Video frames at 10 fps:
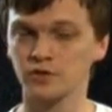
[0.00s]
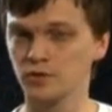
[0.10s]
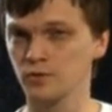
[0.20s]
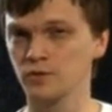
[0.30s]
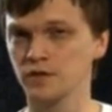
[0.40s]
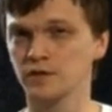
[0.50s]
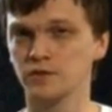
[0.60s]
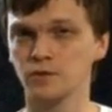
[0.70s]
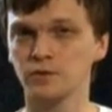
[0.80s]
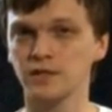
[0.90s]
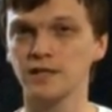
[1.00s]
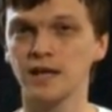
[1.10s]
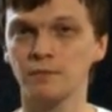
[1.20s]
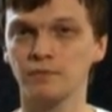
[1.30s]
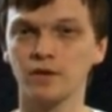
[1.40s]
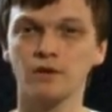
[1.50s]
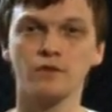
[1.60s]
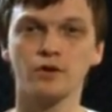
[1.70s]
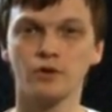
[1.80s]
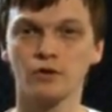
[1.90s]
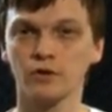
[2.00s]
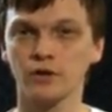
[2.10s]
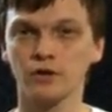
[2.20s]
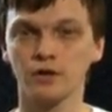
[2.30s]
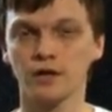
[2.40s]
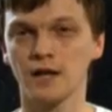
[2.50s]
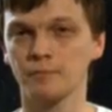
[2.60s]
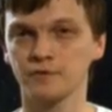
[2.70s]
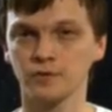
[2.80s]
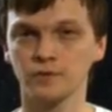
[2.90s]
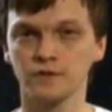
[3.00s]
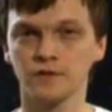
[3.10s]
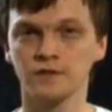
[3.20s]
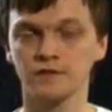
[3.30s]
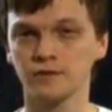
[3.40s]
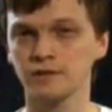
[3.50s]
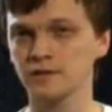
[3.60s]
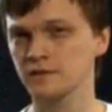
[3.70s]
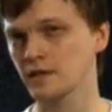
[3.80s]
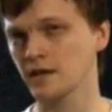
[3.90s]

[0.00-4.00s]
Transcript: to the 2D gameplay of the earlier episodes in the series,